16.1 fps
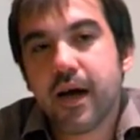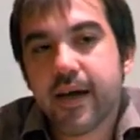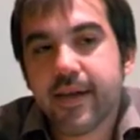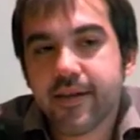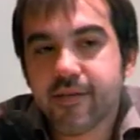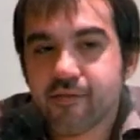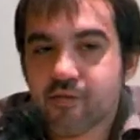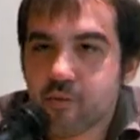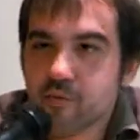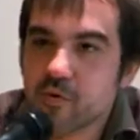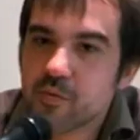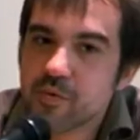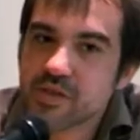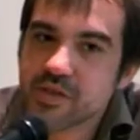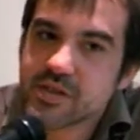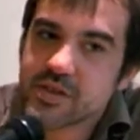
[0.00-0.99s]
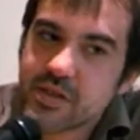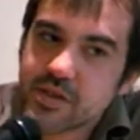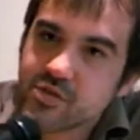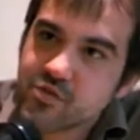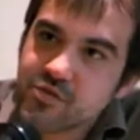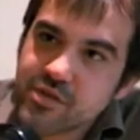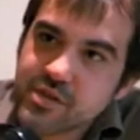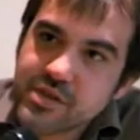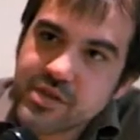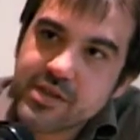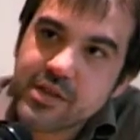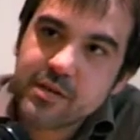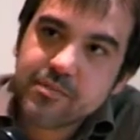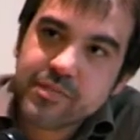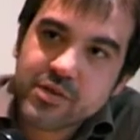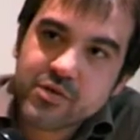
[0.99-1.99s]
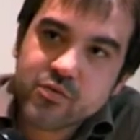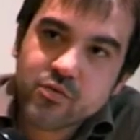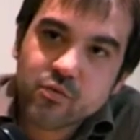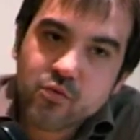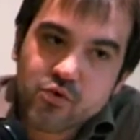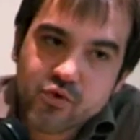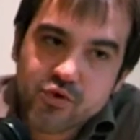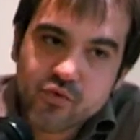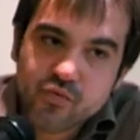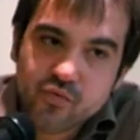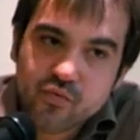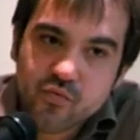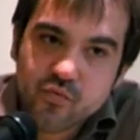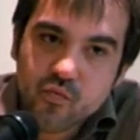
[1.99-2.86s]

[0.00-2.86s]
And from your presentation, the general picture was